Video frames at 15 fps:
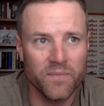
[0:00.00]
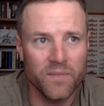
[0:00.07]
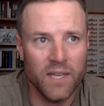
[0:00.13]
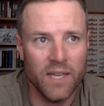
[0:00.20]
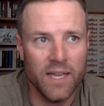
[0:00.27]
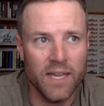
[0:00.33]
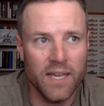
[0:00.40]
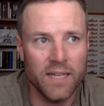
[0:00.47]

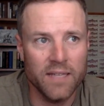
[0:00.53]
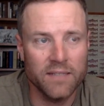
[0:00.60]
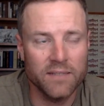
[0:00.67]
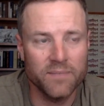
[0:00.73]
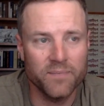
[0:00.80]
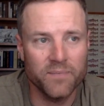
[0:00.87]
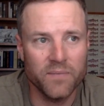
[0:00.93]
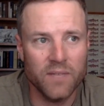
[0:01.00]
and
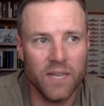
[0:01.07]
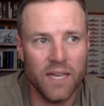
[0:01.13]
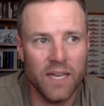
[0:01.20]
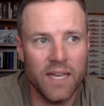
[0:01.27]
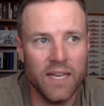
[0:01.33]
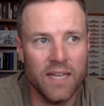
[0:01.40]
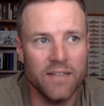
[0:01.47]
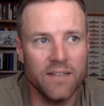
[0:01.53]
I
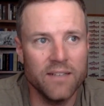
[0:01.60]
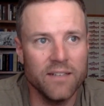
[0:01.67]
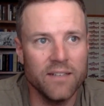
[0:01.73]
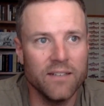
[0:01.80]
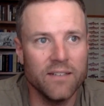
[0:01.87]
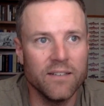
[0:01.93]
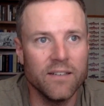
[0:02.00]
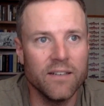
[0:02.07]
had
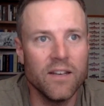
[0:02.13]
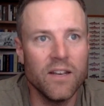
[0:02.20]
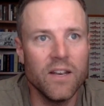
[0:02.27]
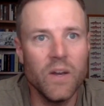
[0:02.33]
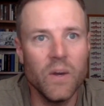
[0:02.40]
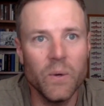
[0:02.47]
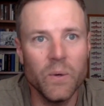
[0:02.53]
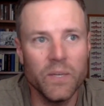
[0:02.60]

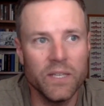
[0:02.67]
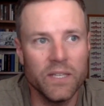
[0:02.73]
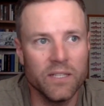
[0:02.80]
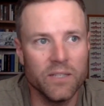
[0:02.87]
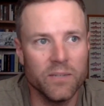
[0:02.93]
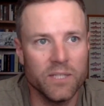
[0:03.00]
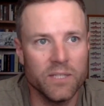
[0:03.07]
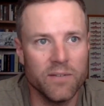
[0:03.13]
no gear
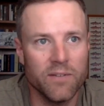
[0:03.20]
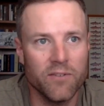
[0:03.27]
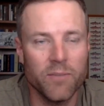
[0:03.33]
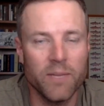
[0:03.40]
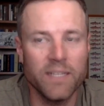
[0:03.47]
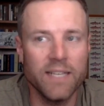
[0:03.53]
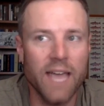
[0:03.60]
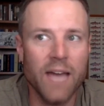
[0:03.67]
whatsoever. My
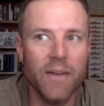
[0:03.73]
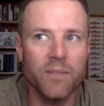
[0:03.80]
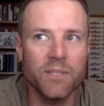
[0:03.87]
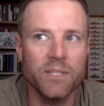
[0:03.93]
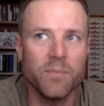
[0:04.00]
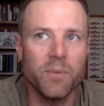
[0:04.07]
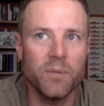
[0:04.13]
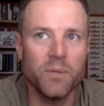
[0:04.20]
dad was
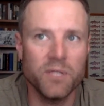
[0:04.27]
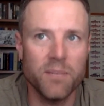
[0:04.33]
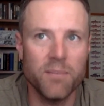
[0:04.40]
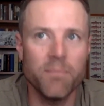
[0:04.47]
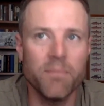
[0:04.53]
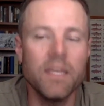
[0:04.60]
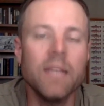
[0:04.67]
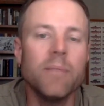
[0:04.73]
supposed to
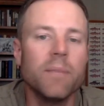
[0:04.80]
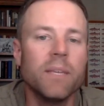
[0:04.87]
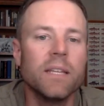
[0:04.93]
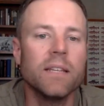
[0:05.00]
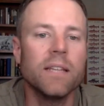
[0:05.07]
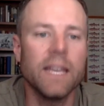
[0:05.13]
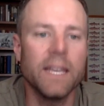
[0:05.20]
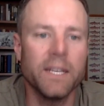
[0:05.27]
meet me
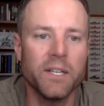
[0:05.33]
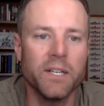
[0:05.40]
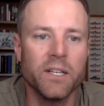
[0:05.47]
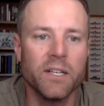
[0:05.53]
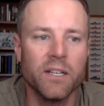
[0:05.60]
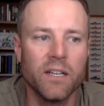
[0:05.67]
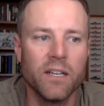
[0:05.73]
later.